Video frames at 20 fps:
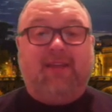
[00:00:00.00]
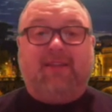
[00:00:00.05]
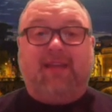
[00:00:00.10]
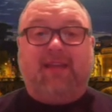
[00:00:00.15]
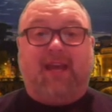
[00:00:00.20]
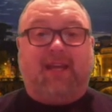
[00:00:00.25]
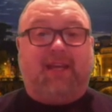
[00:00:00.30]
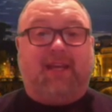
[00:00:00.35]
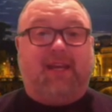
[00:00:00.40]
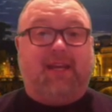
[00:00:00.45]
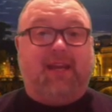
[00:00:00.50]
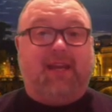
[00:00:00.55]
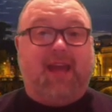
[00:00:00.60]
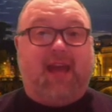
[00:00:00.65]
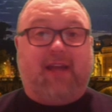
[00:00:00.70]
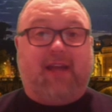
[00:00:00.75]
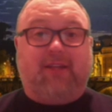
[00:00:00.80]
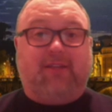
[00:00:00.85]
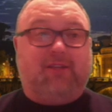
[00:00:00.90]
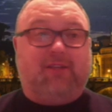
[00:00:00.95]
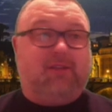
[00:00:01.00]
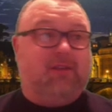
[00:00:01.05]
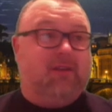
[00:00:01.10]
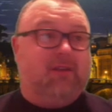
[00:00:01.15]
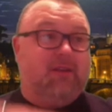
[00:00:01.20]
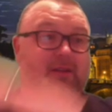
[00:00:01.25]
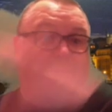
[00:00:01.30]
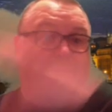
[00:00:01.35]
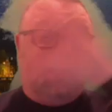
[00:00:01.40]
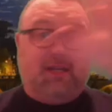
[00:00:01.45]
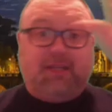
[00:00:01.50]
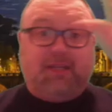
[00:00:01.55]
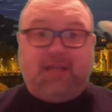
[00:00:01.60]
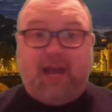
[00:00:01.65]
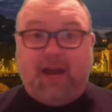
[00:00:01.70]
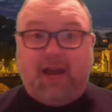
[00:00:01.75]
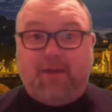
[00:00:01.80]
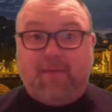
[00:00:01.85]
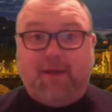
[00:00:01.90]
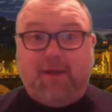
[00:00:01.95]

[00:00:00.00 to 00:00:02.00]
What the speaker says: that connects the entire